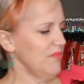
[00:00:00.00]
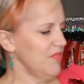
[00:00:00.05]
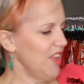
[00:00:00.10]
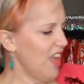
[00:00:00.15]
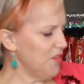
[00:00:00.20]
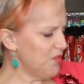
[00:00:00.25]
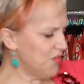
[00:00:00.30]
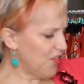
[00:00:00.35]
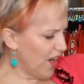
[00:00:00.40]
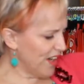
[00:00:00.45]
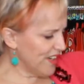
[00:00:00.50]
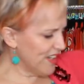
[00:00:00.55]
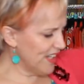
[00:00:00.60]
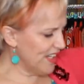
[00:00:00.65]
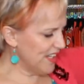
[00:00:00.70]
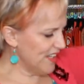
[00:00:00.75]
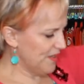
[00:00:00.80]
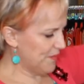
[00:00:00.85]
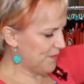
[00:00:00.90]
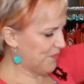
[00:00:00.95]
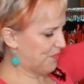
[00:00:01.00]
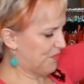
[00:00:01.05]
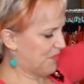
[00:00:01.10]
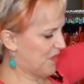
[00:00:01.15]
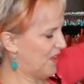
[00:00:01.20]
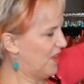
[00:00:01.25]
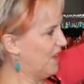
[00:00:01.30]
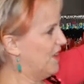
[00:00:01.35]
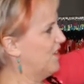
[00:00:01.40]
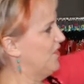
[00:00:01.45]
And finally,
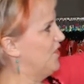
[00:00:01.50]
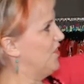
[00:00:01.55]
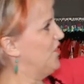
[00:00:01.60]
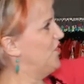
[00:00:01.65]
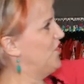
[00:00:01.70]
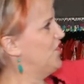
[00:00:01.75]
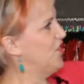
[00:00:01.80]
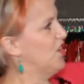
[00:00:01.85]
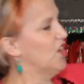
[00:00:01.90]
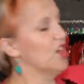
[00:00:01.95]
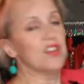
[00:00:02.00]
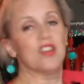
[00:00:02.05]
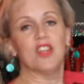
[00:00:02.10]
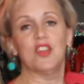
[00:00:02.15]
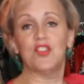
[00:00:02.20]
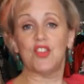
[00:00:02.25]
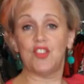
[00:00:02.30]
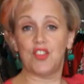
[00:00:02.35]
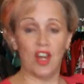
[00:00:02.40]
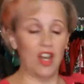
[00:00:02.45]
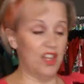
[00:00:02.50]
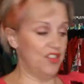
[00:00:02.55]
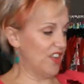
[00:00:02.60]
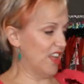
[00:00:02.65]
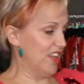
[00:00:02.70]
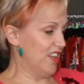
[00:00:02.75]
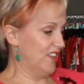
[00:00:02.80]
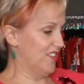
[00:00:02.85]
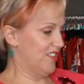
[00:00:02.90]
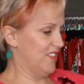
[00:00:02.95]
this shirt is a size
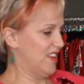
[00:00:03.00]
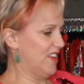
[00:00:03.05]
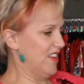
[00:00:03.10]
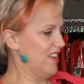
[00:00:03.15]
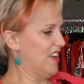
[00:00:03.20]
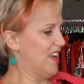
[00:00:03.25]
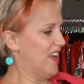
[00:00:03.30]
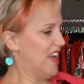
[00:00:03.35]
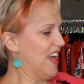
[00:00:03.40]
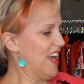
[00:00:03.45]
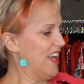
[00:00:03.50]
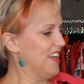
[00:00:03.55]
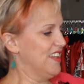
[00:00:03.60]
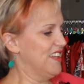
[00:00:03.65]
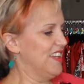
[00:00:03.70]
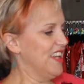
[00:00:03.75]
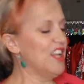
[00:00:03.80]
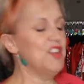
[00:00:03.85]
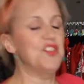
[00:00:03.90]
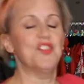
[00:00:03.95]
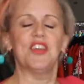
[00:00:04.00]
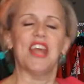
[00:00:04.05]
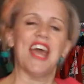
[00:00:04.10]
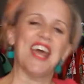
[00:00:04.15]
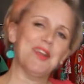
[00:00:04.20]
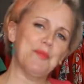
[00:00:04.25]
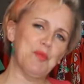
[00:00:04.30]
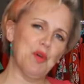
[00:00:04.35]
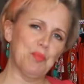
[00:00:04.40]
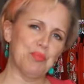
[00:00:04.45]
8 and it's an
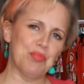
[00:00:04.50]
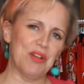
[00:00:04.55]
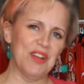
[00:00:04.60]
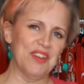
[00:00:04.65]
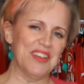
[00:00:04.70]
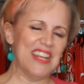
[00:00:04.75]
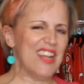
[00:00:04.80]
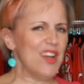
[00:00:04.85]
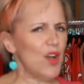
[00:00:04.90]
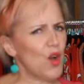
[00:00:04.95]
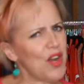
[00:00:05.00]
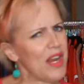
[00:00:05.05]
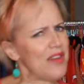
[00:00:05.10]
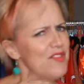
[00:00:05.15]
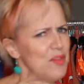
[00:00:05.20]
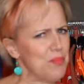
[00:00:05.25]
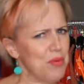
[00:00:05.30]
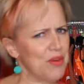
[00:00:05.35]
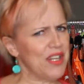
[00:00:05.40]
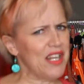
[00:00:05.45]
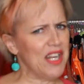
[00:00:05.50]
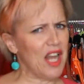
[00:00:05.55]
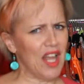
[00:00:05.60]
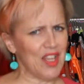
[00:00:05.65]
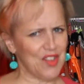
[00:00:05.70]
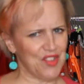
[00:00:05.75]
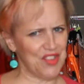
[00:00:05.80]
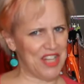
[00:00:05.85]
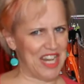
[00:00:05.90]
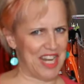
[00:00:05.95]
animal print. Now not everybody
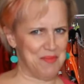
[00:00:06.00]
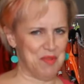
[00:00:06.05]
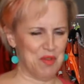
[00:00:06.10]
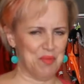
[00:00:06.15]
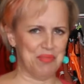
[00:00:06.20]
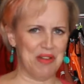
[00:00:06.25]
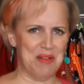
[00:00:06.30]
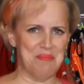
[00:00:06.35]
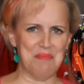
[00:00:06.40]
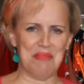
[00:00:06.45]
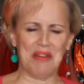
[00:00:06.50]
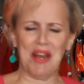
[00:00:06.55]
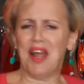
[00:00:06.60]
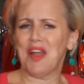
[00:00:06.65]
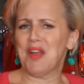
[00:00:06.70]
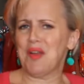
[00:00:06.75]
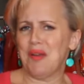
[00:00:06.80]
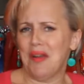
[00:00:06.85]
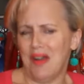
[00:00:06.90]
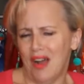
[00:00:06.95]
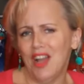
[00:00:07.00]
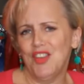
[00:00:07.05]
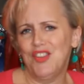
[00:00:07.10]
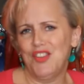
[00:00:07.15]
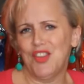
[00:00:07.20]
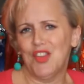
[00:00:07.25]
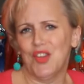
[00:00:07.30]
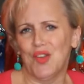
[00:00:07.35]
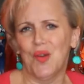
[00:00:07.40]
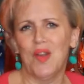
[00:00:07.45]
likes an animal print, but I, I
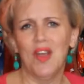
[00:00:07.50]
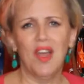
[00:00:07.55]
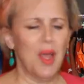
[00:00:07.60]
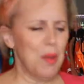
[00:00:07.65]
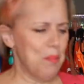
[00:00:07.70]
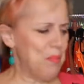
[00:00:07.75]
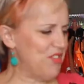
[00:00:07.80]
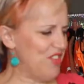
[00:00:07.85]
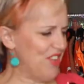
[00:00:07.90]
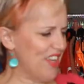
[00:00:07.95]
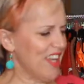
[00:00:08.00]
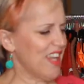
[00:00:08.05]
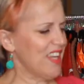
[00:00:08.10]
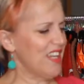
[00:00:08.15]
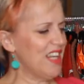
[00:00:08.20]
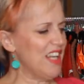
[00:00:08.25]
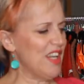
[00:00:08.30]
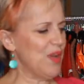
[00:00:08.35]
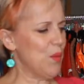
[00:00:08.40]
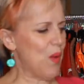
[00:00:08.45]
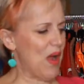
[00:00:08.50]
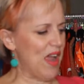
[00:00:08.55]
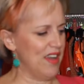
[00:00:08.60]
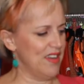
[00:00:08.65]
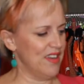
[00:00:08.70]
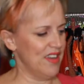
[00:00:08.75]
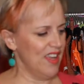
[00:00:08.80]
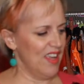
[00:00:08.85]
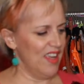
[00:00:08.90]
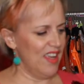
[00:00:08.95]
do, particularly
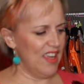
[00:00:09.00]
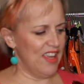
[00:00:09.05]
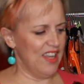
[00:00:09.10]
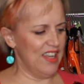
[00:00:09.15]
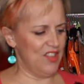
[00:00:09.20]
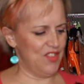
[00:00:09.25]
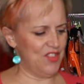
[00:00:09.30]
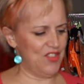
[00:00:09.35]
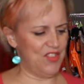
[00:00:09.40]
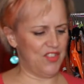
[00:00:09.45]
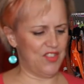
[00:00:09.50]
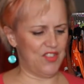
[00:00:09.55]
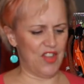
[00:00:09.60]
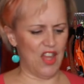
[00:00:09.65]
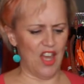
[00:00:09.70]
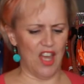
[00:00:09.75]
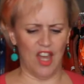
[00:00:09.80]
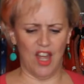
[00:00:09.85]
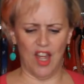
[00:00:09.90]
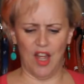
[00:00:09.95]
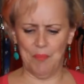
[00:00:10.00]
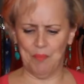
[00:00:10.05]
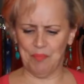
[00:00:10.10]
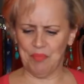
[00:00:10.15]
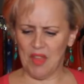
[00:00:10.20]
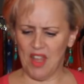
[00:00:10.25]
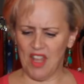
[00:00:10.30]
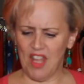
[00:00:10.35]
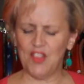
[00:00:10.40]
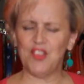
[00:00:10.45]
when it's, um,
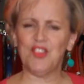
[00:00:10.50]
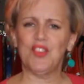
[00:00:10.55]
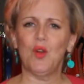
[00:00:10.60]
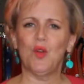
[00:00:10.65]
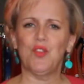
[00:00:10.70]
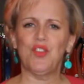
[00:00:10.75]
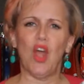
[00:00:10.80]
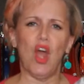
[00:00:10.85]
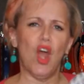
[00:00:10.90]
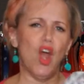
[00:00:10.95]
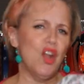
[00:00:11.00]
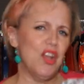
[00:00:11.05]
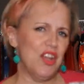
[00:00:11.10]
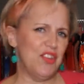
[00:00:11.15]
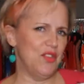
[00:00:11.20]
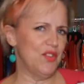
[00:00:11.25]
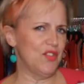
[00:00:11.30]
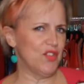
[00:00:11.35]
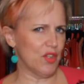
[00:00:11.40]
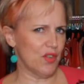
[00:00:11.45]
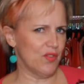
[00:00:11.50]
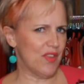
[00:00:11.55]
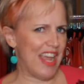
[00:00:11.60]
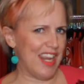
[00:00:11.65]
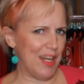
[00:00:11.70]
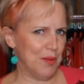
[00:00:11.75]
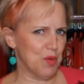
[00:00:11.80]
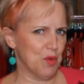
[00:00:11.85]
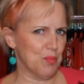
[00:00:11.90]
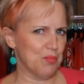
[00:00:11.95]
it's an alternative sort of
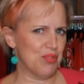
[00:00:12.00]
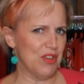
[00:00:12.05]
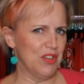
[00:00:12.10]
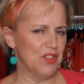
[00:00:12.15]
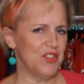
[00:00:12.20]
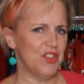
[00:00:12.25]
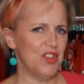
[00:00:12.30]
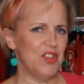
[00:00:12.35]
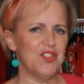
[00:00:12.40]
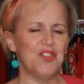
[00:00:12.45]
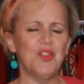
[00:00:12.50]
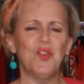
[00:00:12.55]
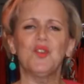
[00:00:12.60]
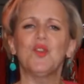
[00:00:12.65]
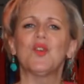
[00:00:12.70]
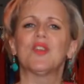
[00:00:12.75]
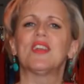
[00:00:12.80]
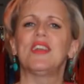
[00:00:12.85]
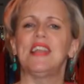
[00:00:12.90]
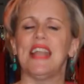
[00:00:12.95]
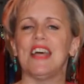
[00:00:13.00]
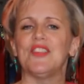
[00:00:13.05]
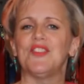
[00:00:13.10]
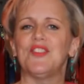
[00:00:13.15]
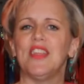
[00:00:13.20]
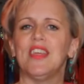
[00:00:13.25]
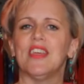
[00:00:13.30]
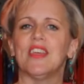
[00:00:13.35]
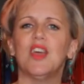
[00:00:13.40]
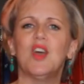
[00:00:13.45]
animal print. So it's not your
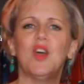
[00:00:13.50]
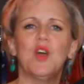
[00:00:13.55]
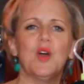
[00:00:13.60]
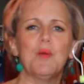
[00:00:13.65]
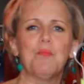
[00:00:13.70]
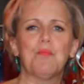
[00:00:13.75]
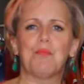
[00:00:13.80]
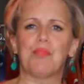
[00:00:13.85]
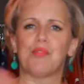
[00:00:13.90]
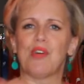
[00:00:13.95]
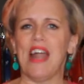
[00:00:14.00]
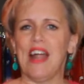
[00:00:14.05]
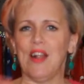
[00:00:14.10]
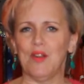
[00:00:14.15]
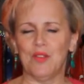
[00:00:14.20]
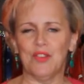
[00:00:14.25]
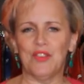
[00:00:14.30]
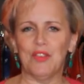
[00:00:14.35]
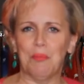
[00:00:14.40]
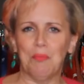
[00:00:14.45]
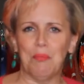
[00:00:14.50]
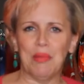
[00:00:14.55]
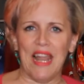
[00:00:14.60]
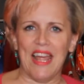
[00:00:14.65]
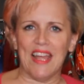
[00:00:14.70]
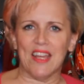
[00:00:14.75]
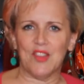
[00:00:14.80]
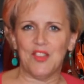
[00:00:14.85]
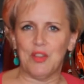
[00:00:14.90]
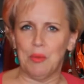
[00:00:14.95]
classic browns and
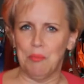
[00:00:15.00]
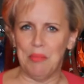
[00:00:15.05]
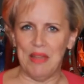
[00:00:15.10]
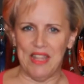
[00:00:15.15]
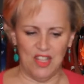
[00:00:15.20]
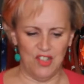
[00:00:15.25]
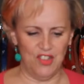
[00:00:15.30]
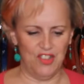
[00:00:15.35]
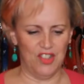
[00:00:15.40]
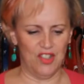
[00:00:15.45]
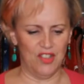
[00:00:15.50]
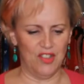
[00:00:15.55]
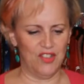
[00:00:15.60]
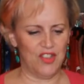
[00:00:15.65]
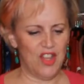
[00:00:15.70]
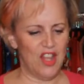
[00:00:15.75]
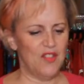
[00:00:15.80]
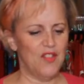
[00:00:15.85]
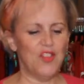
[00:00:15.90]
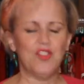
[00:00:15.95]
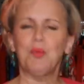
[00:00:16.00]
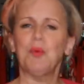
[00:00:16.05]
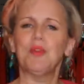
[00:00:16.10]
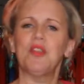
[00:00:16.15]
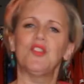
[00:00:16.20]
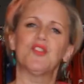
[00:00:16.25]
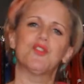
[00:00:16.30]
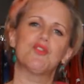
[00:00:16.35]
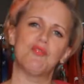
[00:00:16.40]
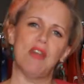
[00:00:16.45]
blacks and beiges. This one
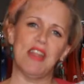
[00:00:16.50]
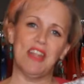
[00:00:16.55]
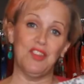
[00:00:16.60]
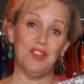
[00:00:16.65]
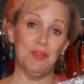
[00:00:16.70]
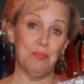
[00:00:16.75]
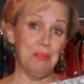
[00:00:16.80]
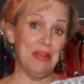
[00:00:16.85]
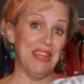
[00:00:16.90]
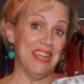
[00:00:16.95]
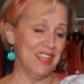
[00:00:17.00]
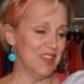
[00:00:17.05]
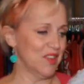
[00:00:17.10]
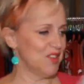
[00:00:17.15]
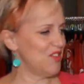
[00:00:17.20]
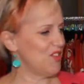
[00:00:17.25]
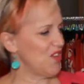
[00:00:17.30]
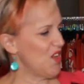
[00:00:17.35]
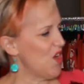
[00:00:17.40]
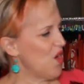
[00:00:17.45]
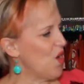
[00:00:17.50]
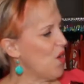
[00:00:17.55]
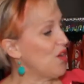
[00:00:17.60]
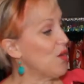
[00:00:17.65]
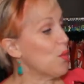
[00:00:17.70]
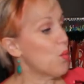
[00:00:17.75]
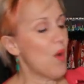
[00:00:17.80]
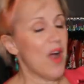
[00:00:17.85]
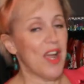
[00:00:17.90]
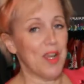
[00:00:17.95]
is greys and pinks on
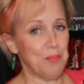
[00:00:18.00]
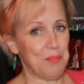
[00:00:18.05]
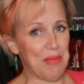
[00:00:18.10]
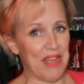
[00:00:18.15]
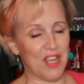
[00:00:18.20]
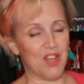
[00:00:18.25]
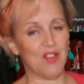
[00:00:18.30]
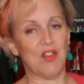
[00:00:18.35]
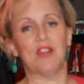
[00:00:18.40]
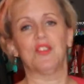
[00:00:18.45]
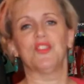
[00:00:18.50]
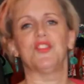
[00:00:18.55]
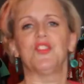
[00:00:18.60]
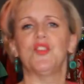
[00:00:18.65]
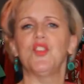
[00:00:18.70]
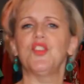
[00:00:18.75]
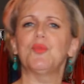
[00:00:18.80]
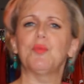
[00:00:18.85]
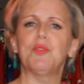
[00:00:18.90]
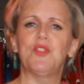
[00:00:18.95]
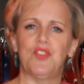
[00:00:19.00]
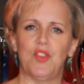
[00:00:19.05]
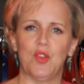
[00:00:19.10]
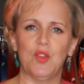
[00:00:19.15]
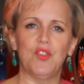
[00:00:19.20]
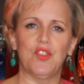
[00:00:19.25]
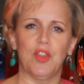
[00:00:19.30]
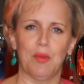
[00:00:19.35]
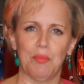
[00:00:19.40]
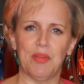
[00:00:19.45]
a white background. So this would
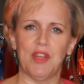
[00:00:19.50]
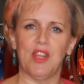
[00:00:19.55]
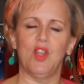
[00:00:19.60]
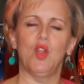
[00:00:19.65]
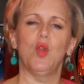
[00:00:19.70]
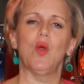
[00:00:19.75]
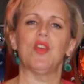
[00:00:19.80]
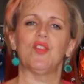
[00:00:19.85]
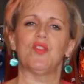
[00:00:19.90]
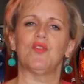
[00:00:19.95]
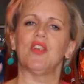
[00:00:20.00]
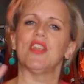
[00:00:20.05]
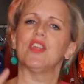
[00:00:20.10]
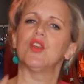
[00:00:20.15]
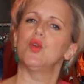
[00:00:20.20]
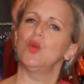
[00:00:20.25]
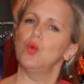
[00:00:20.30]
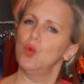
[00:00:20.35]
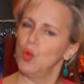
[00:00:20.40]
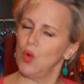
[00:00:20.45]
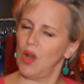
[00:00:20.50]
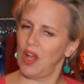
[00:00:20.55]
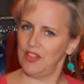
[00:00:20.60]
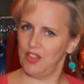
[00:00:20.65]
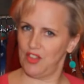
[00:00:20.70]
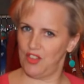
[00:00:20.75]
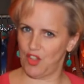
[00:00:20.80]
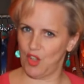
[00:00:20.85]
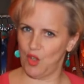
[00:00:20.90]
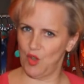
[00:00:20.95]
suit somebody who has a very cool
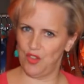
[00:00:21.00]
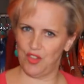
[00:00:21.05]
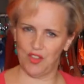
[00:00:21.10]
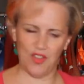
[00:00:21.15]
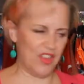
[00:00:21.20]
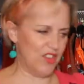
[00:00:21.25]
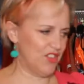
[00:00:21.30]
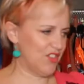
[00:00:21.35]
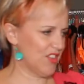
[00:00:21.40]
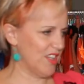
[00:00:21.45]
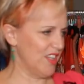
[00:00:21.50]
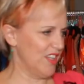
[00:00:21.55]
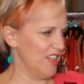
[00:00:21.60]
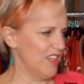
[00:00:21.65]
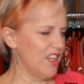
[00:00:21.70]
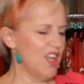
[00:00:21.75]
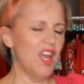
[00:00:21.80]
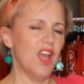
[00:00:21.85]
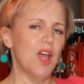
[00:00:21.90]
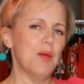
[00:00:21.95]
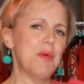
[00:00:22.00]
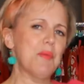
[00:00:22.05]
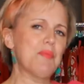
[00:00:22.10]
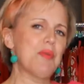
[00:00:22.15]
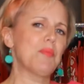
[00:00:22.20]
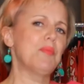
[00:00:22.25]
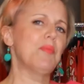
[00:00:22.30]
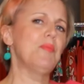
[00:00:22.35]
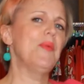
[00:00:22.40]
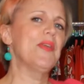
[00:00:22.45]
undertone to their skin, but
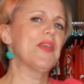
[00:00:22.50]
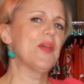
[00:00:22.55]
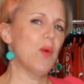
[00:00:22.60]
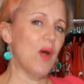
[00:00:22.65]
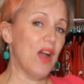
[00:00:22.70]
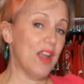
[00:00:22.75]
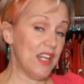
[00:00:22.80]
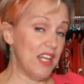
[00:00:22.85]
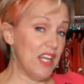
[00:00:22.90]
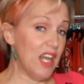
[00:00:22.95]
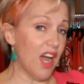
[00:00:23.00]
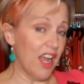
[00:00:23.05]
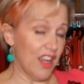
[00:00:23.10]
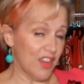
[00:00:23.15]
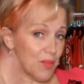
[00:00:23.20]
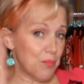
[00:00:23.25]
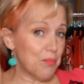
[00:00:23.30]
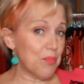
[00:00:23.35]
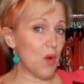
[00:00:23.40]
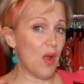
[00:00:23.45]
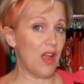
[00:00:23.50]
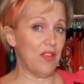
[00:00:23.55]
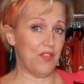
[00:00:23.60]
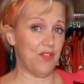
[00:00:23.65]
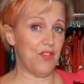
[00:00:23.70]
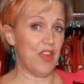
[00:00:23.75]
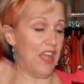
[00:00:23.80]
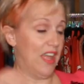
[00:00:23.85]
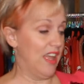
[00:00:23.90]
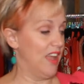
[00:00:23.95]
probably quite light, quite
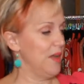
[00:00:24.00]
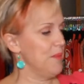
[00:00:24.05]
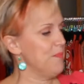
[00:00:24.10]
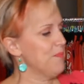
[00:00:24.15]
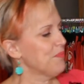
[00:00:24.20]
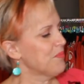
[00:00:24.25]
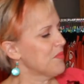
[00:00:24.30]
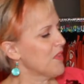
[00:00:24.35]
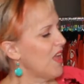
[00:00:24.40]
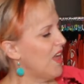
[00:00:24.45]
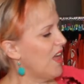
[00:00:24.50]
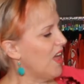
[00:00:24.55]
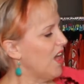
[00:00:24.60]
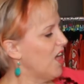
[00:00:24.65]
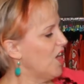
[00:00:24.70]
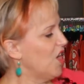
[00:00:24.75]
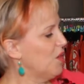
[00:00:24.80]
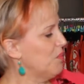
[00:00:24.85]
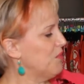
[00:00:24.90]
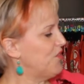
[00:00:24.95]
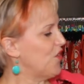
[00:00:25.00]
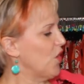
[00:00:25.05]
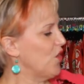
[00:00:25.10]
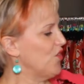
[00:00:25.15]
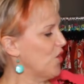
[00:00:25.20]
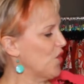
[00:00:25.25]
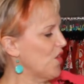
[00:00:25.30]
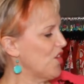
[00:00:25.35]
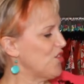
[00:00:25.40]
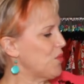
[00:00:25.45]
fair. Um, so
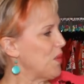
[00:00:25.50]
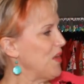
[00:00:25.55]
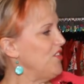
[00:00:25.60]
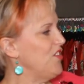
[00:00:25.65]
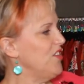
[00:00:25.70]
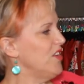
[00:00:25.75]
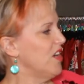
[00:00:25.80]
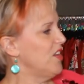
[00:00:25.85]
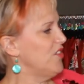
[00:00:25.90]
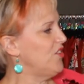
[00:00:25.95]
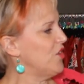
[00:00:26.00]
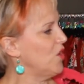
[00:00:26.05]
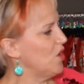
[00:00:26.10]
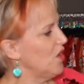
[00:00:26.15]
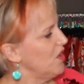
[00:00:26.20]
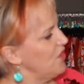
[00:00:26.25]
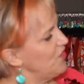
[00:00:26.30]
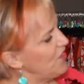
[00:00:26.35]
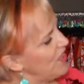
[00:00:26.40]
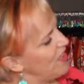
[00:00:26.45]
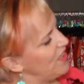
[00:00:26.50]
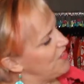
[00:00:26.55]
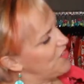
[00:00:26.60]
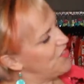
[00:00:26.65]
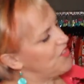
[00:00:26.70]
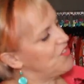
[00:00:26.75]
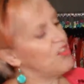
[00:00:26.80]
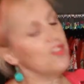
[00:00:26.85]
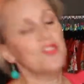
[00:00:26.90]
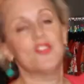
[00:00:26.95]
it's on at $29.
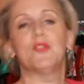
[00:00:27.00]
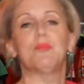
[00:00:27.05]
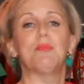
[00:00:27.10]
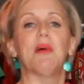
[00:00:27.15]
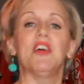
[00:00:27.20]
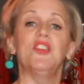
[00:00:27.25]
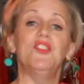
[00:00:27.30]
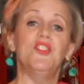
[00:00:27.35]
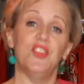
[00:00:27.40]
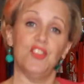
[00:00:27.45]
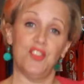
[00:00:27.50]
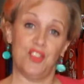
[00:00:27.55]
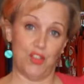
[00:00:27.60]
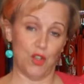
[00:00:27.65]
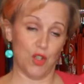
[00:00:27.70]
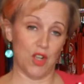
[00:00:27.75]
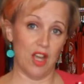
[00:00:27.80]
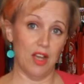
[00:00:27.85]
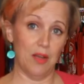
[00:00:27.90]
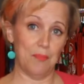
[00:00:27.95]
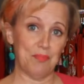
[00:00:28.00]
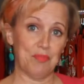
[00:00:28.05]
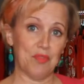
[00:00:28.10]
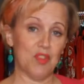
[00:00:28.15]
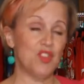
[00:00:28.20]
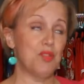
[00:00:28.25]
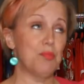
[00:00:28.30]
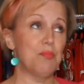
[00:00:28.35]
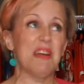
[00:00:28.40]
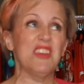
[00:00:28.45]
It's spicy sugar,
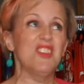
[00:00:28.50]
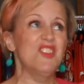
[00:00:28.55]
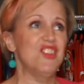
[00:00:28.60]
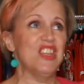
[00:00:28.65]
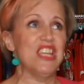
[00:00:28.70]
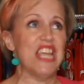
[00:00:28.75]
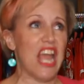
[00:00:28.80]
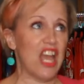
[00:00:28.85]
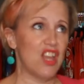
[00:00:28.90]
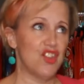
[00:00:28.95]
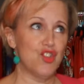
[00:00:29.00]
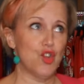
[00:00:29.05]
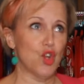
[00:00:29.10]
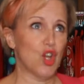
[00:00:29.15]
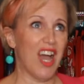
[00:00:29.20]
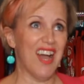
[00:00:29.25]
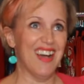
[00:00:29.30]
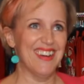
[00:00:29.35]
spicy sugar.